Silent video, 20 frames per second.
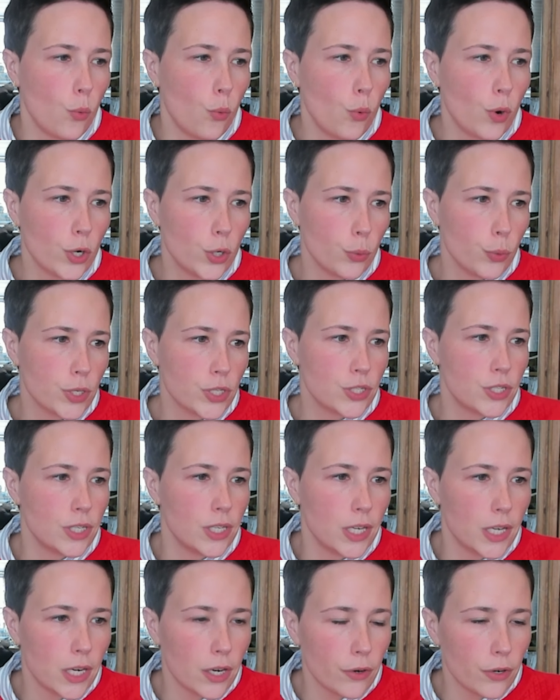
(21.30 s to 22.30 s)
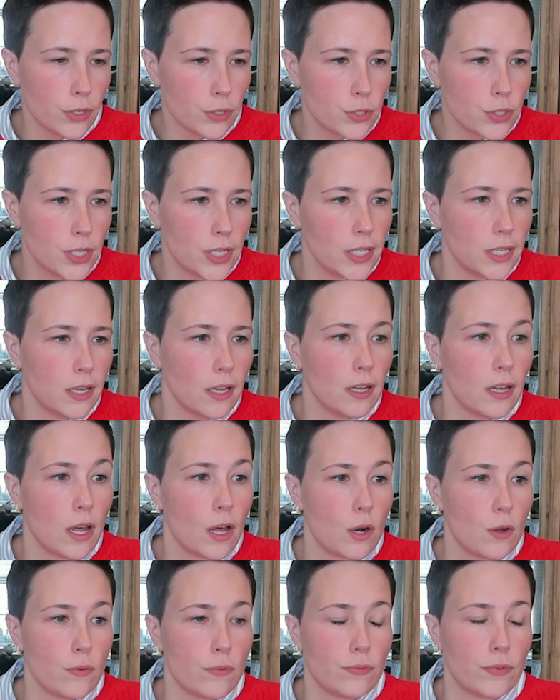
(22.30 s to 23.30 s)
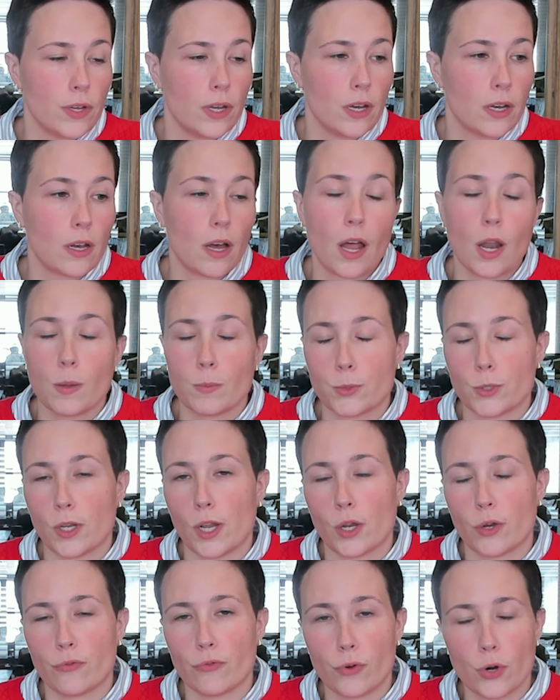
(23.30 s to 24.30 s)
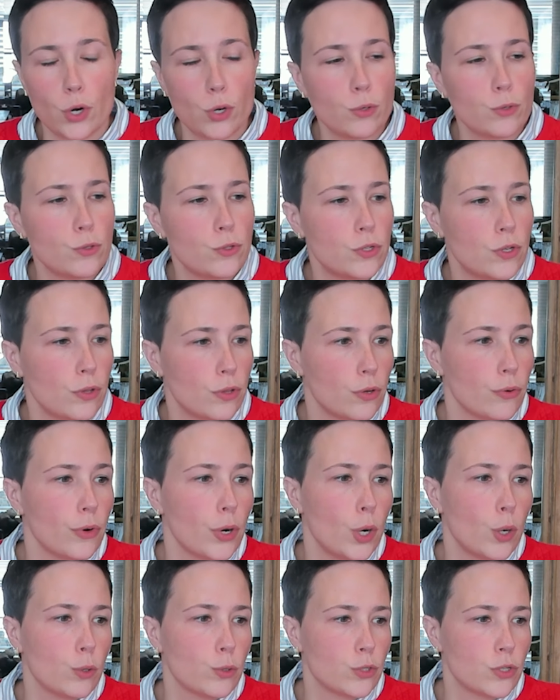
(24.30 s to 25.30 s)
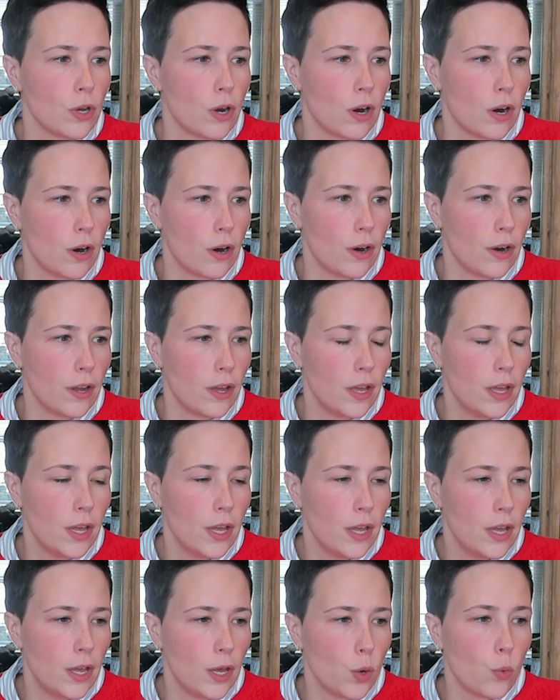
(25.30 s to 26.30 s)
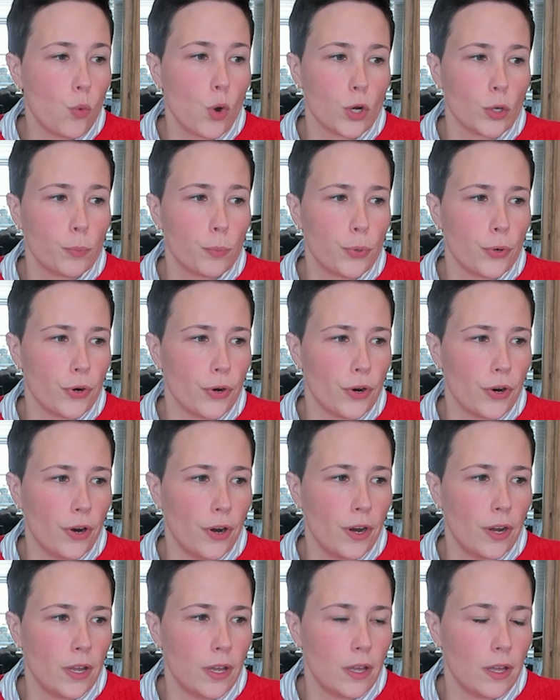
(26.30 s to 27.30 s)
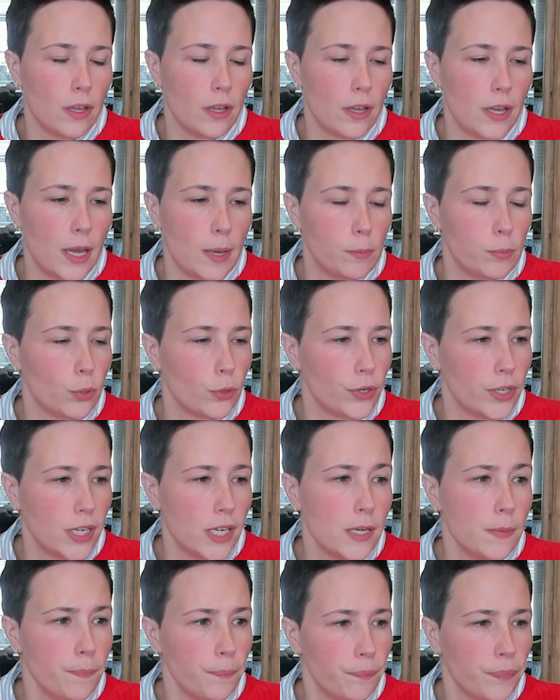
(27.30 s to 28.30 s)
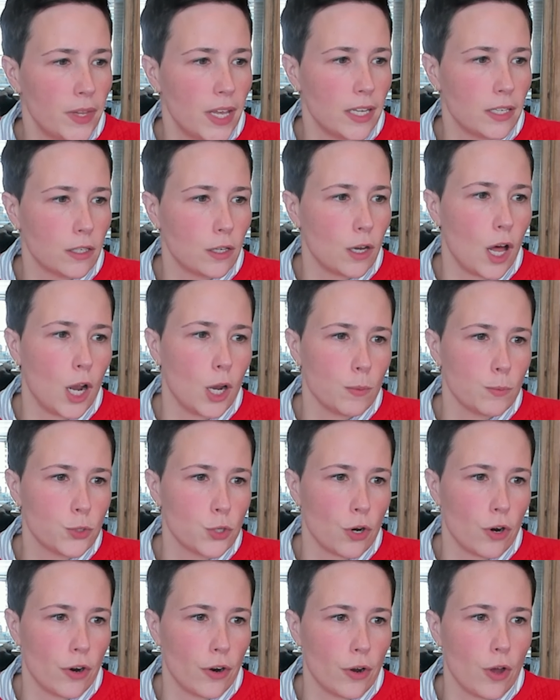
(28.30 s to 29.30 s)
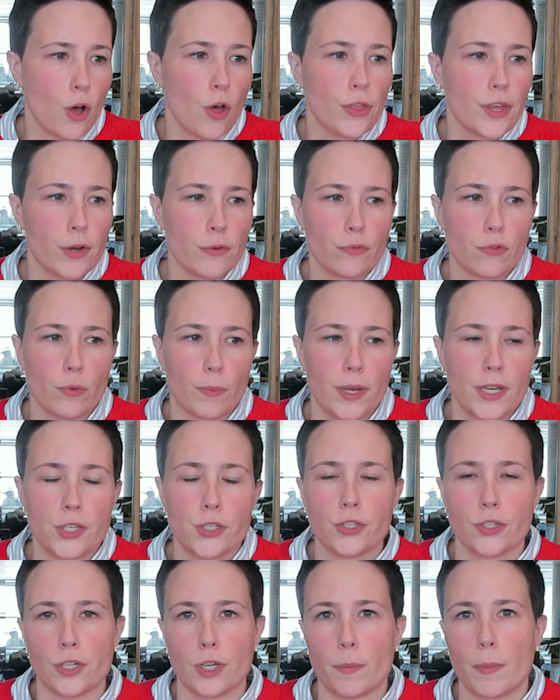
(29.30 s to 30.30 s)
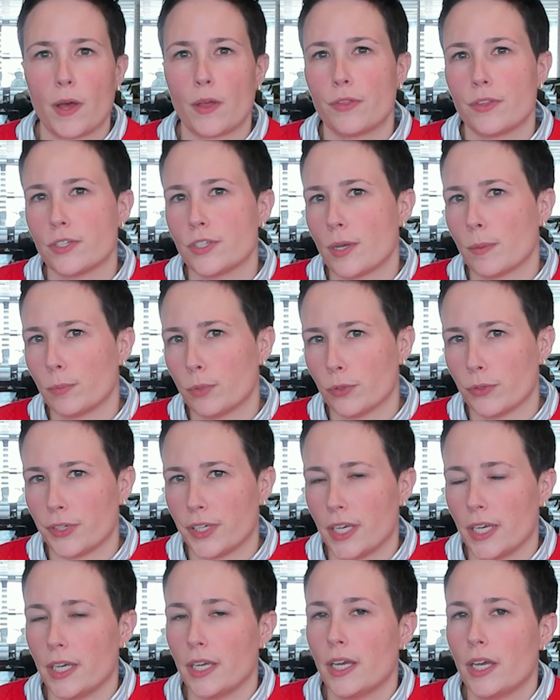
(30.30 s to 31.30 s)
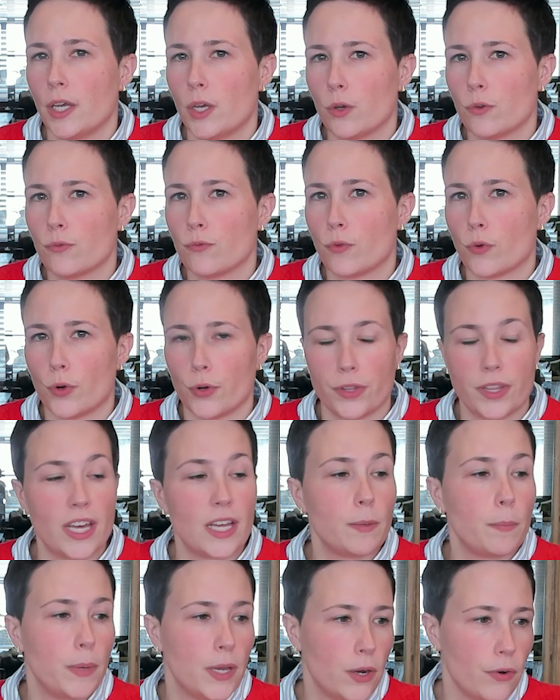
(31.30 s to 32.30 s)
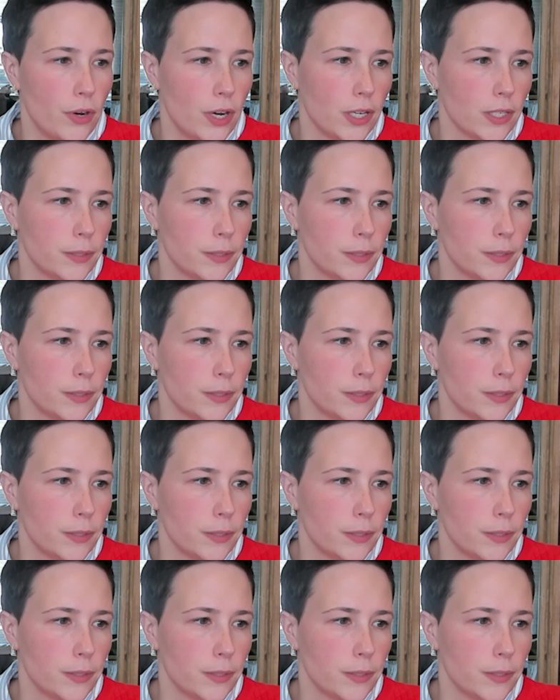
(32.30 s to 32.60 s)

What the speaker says: do we see here? You see a lot of columns, a lot of rows. The rows are one per employee and the columns are all the information about this employee for that period.